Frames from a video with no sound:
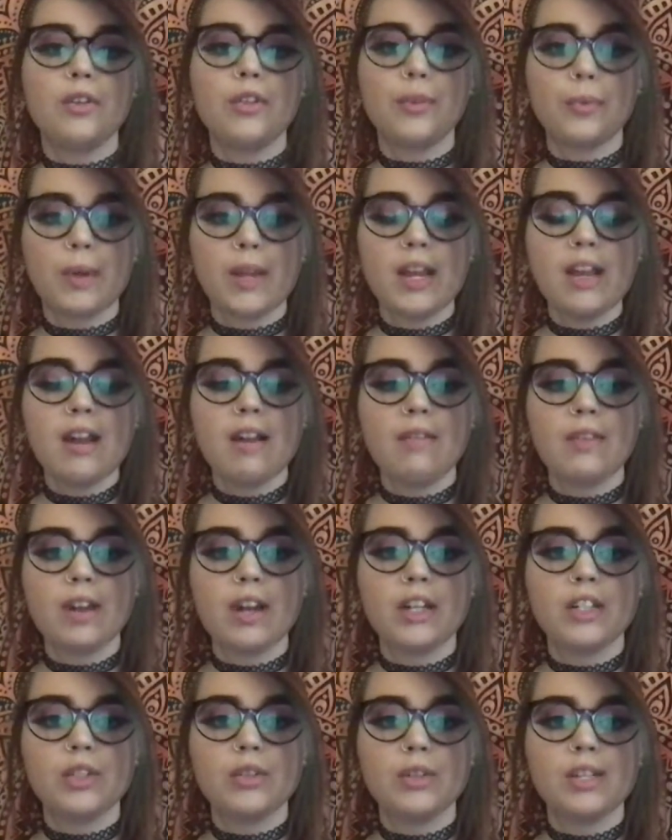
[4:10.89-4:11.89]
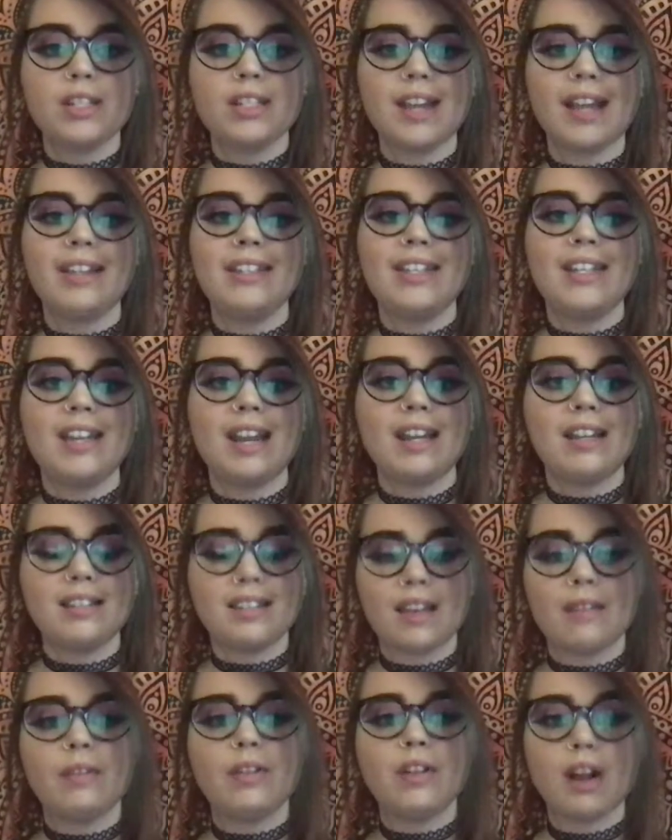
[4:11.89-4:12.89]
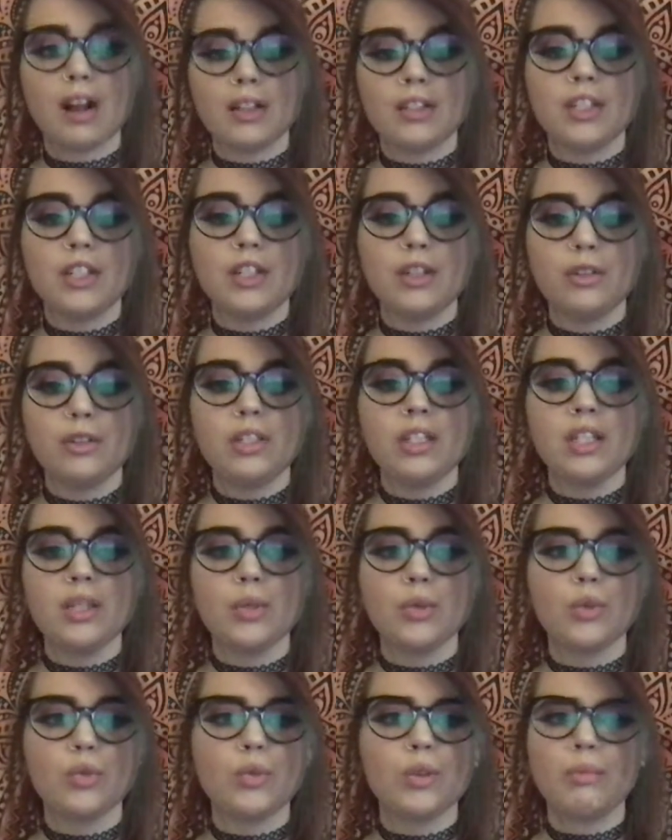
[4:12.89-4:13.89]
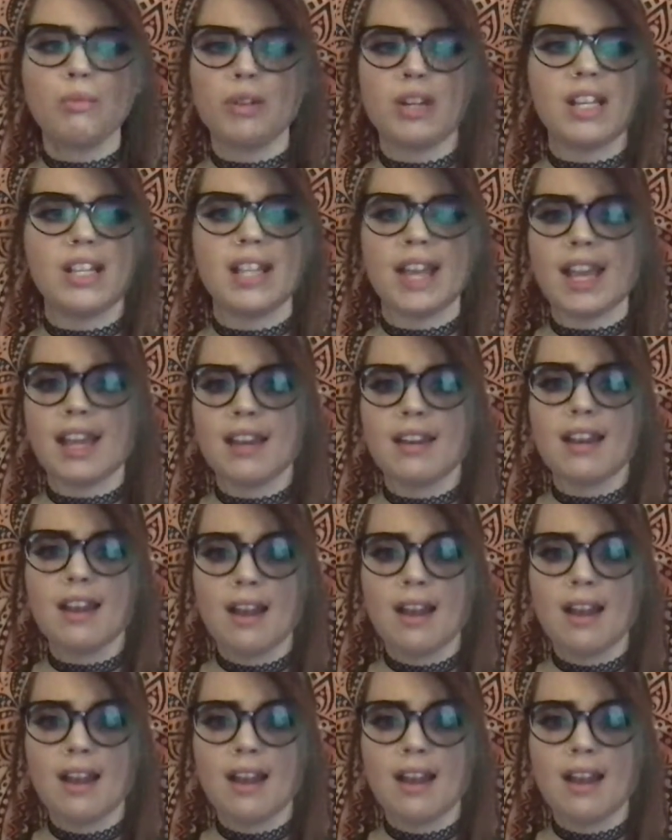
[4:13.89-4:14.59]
3 of the country's 1987 Constitution, so it was written pretty late.